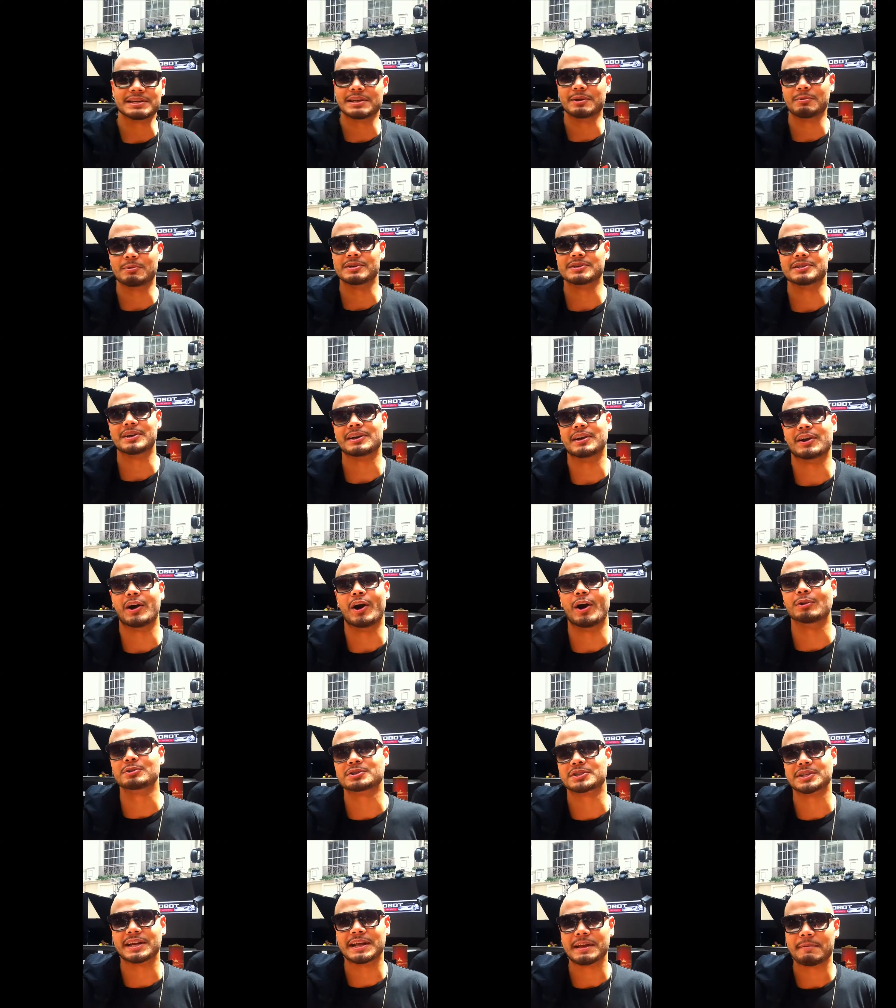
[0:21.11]
it was on
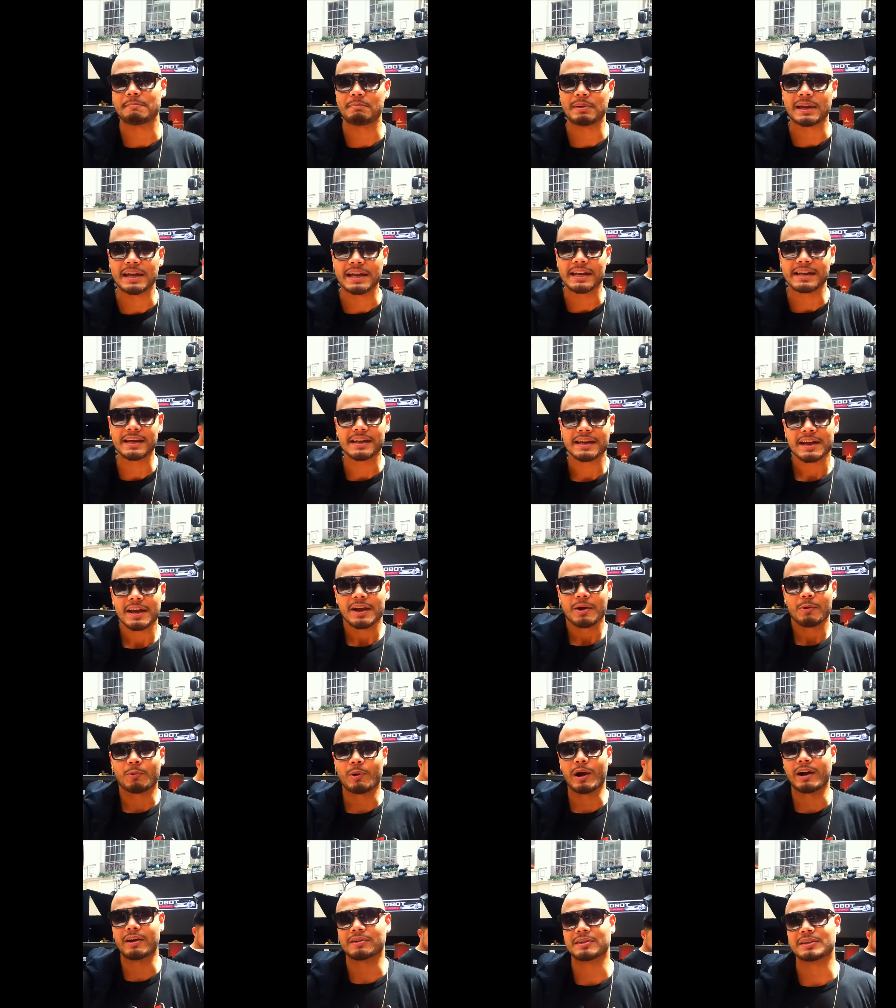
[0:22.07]
alternate B
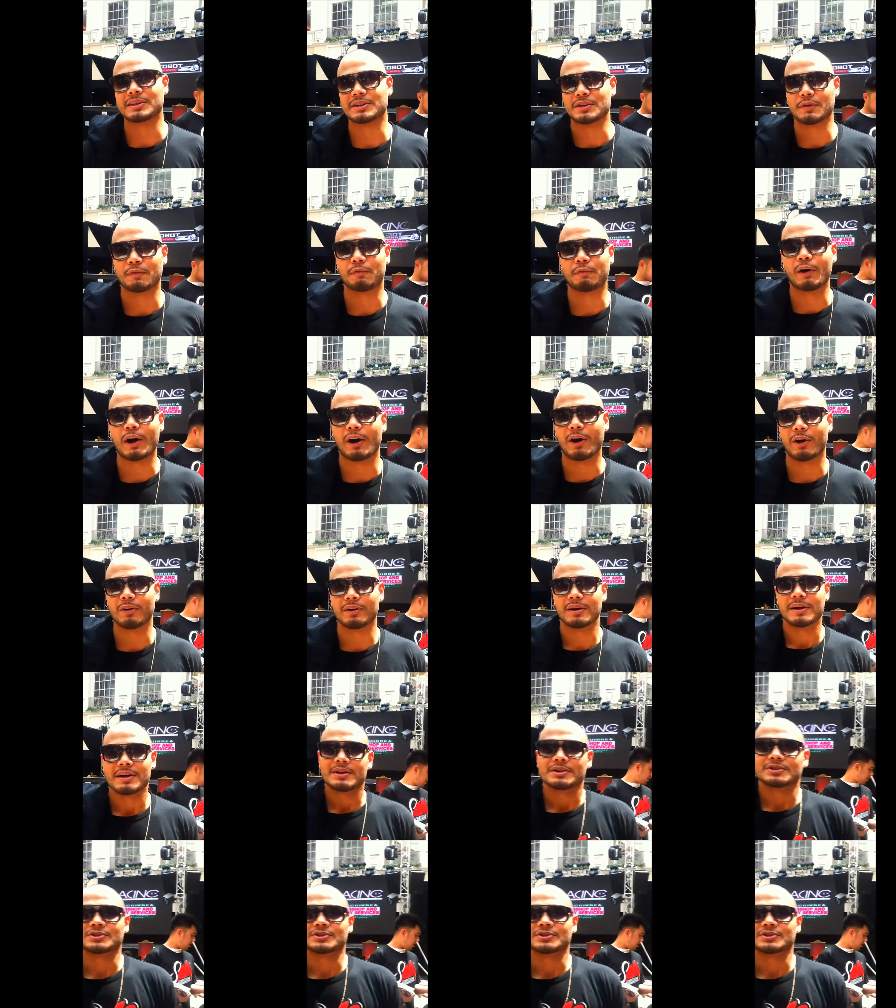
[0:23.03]
rather than default.